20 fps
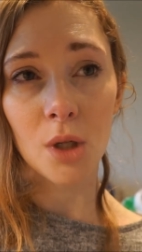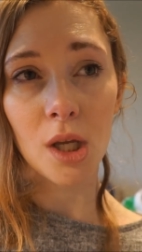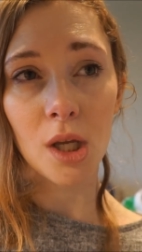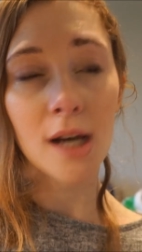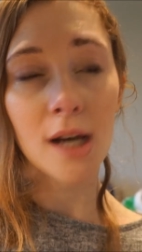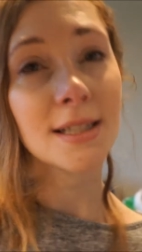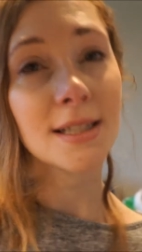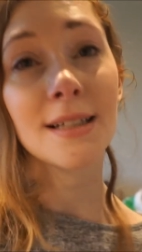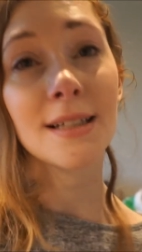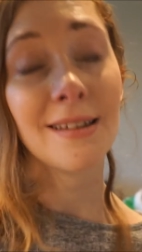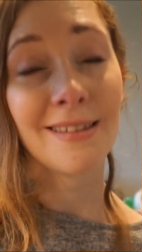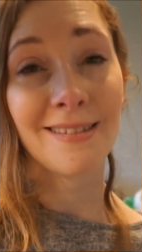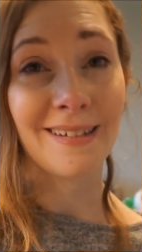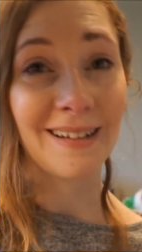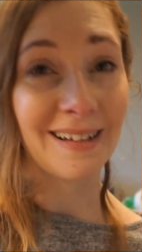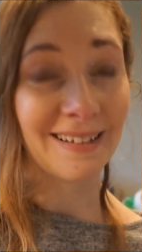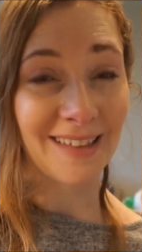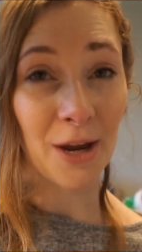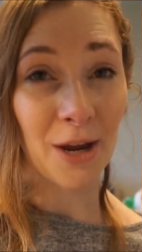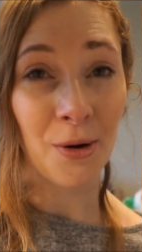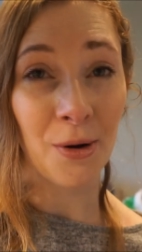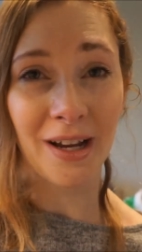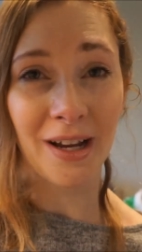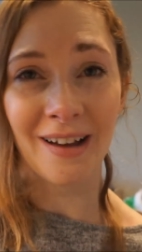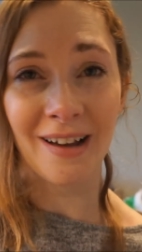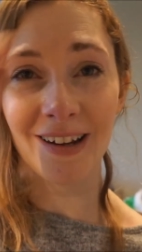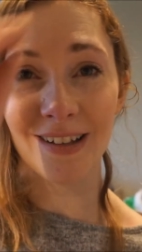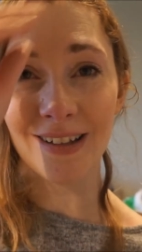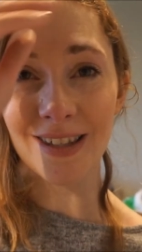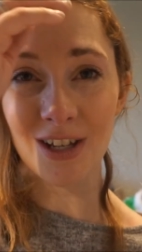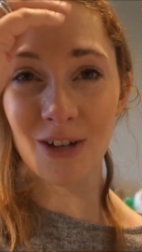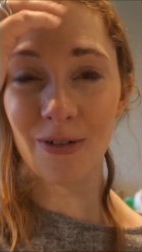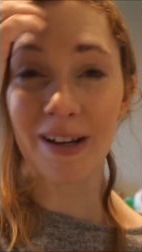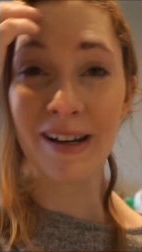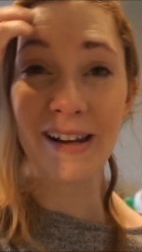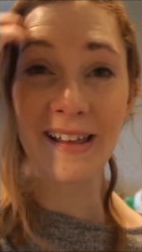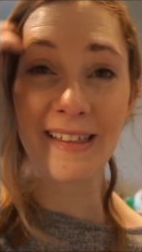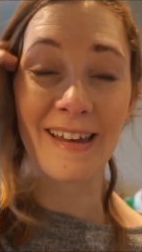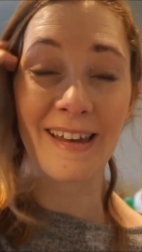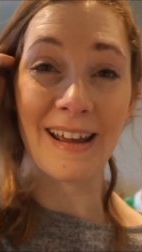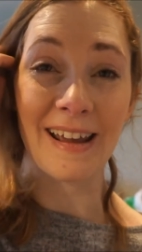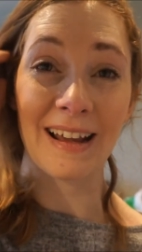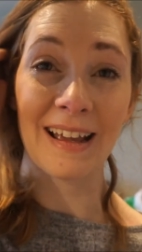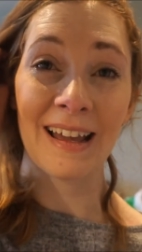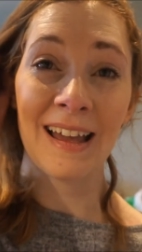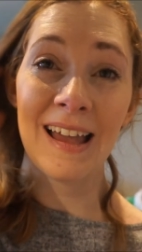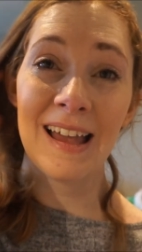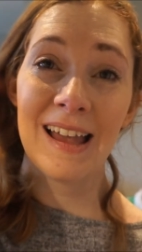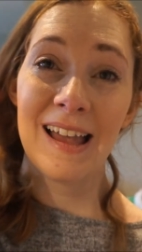I didn't think they were going to do anything,